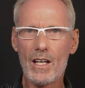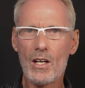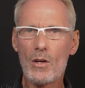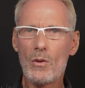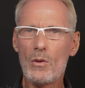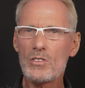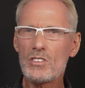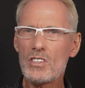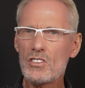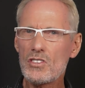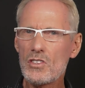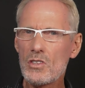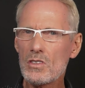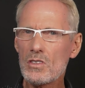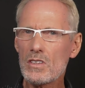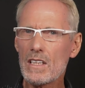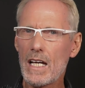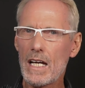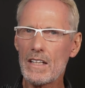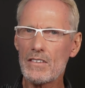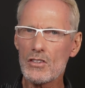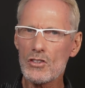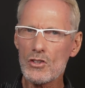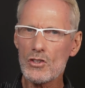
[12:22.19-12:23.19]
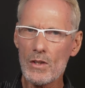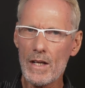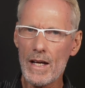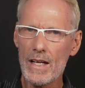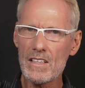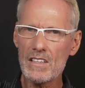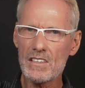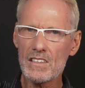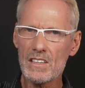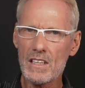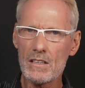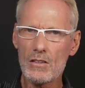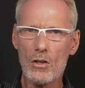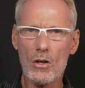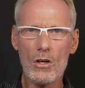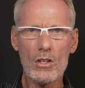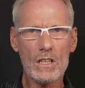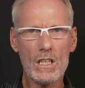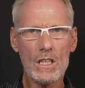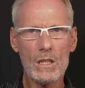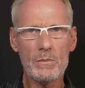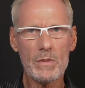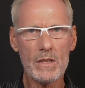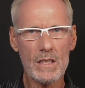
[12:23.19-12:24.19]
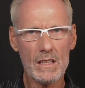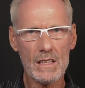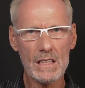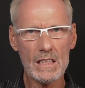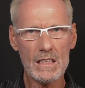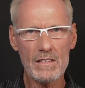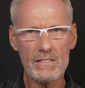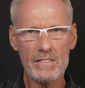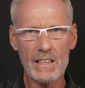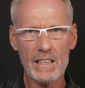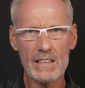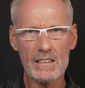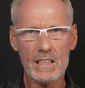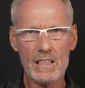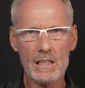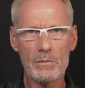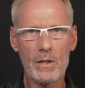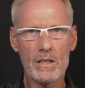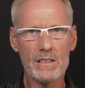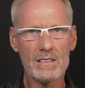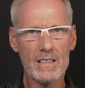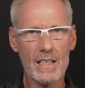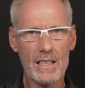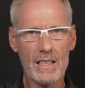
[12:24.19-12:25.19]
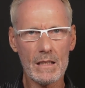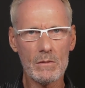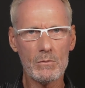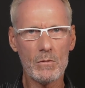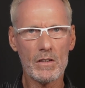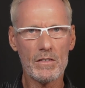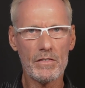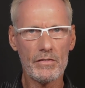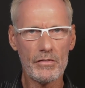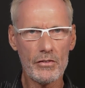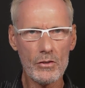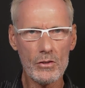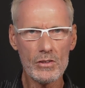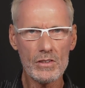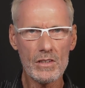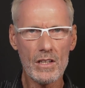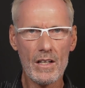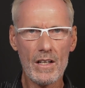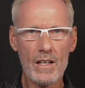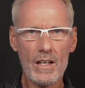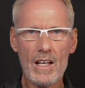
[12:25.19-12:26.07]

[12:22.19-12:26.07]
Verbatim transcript: which is usually either transient or can be alleviated by taking with food,